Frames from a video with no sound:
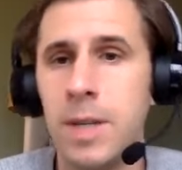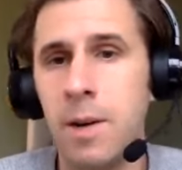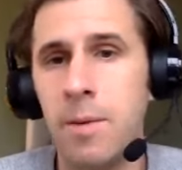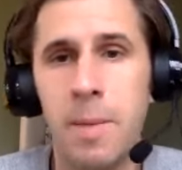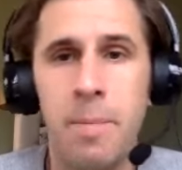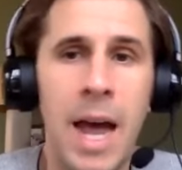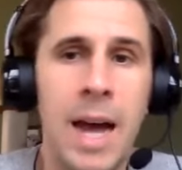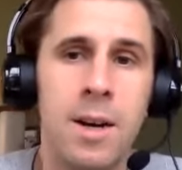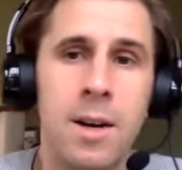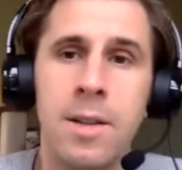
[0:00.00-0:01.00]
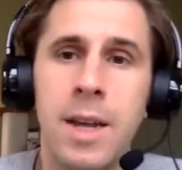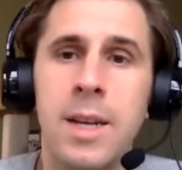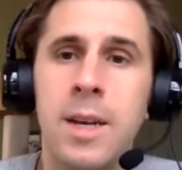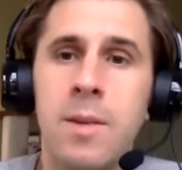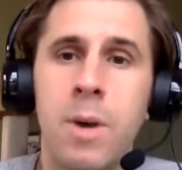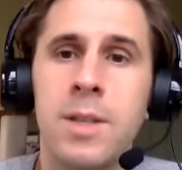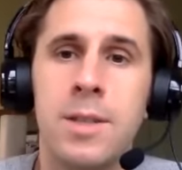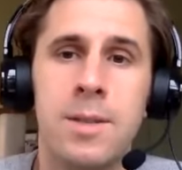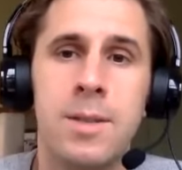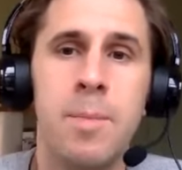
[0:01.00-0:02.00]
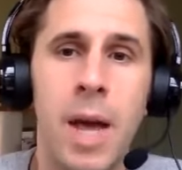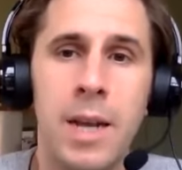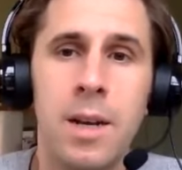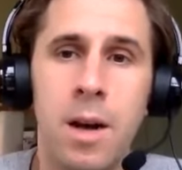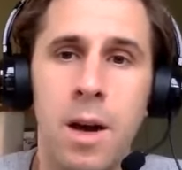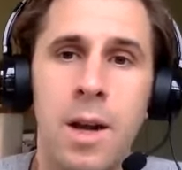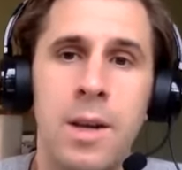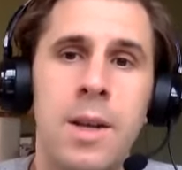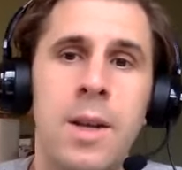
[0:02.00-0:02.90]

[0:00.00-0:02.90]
the backer that he had once depended on